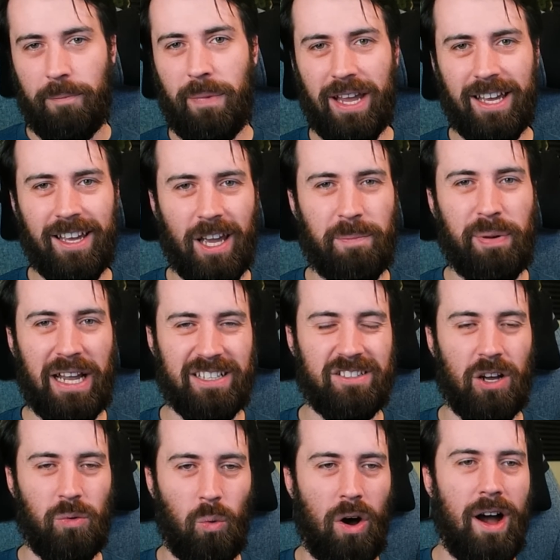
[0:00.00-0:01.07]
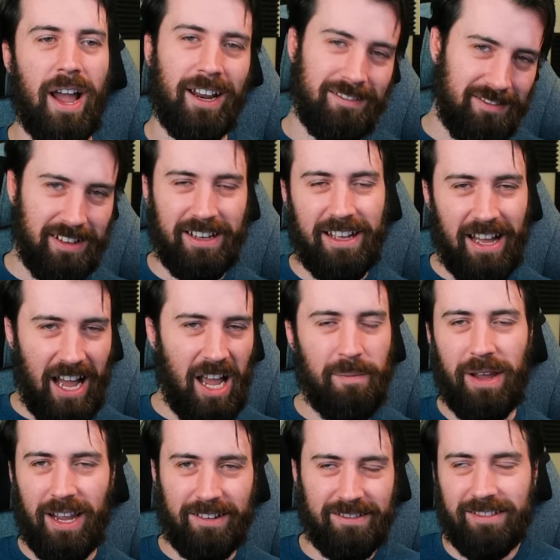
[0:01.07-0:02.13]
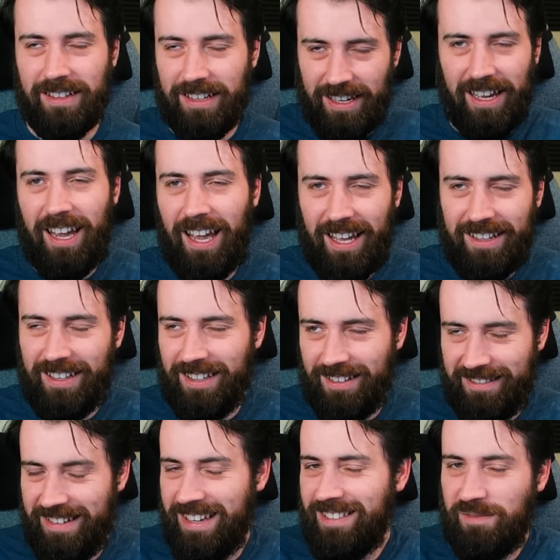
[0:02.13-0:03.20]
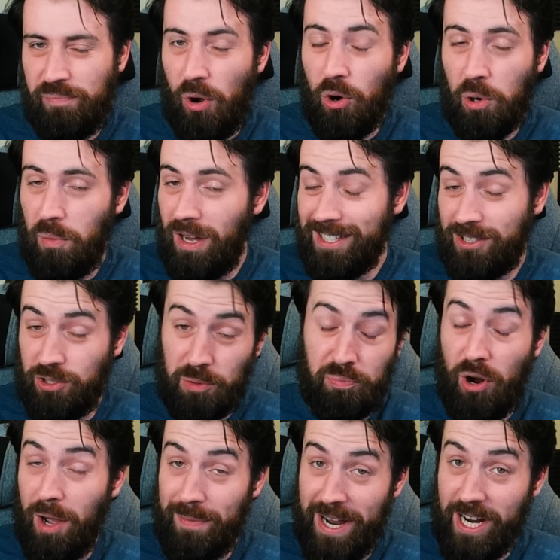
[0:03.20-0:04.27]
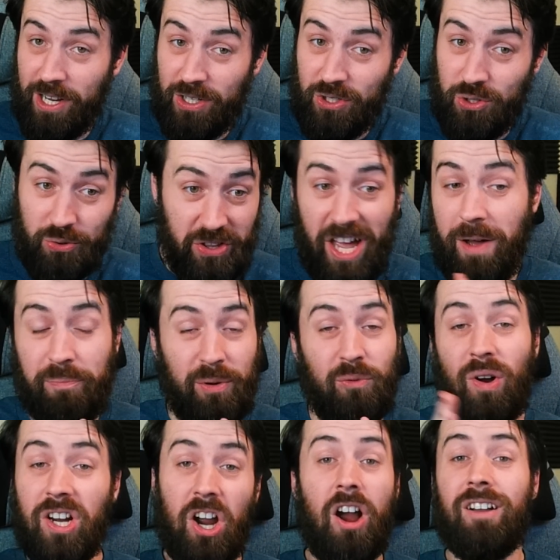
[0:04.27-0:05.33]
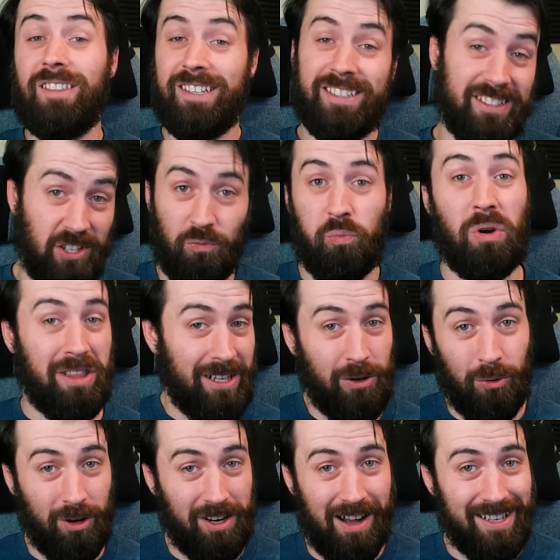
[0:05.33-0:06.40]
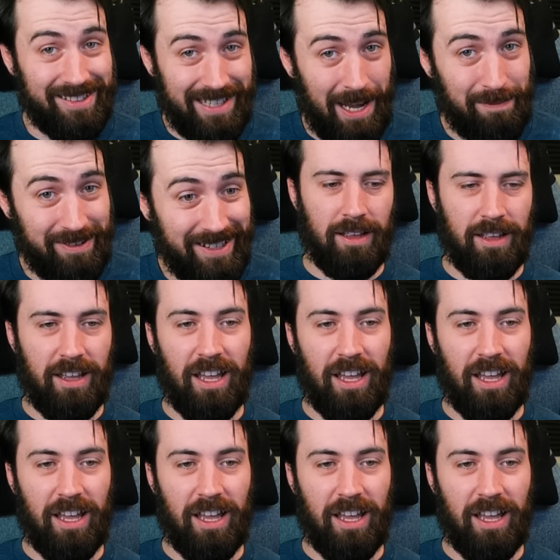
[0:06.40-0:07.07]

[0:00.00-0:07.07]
Making it based on wine, I mean, it's Pokemon, so they're probably not going to do that, but regardless, it's a really cool concept.